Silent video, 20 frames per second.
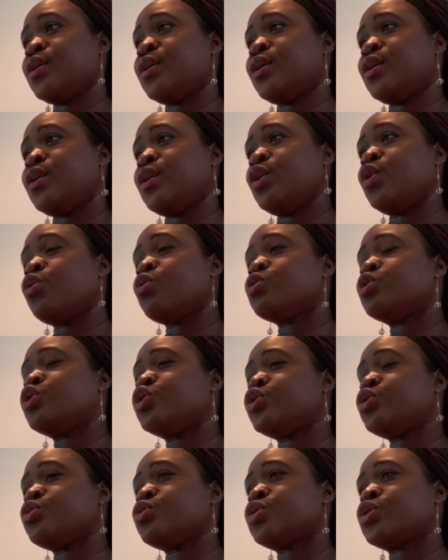go
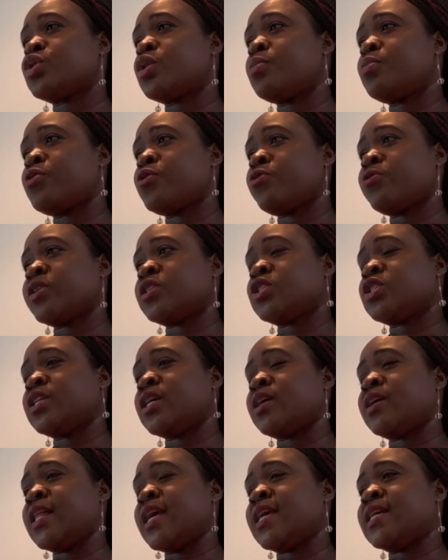through some
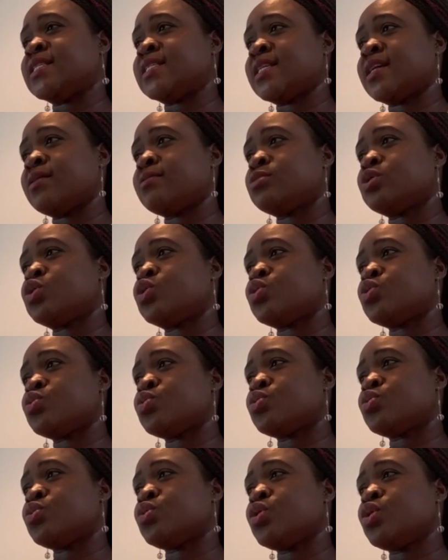professional exams to
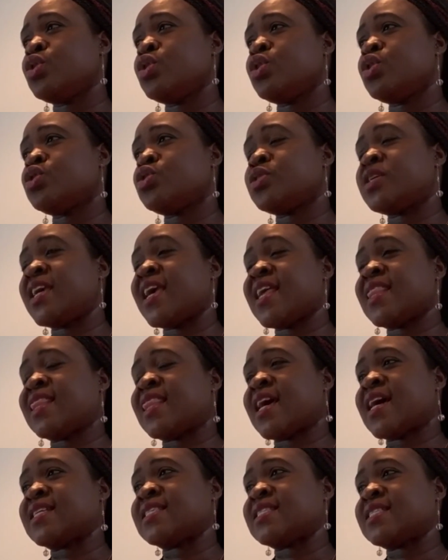to get
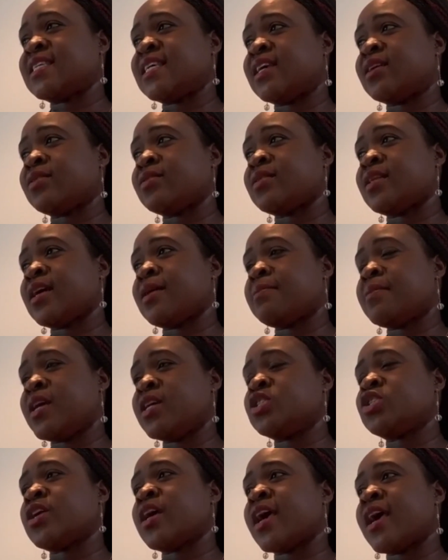that skill and make
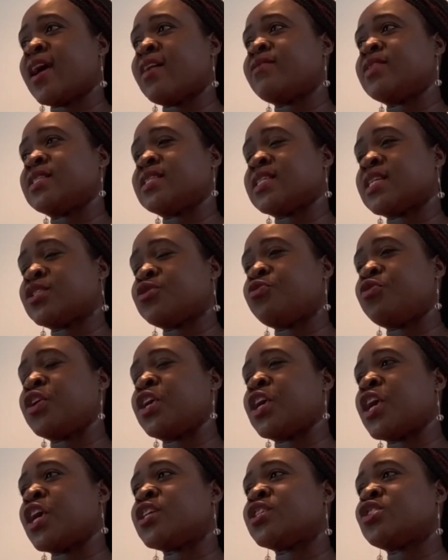sure i have a
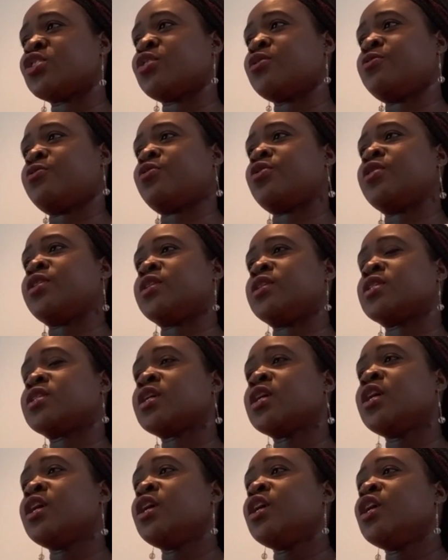certification for it
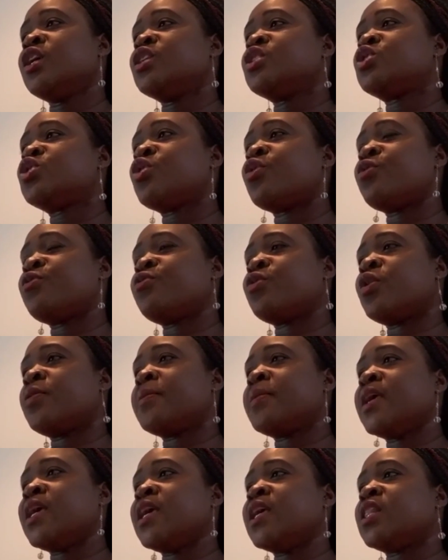so for
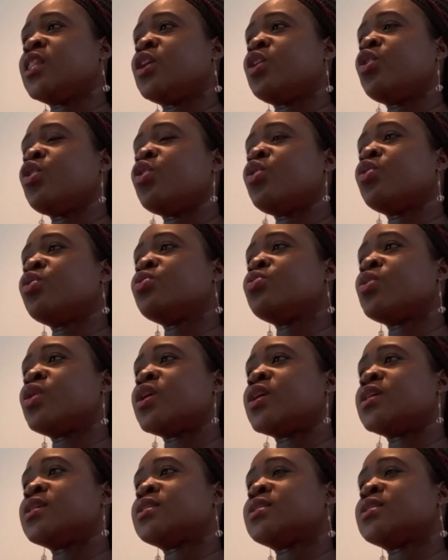me the goal was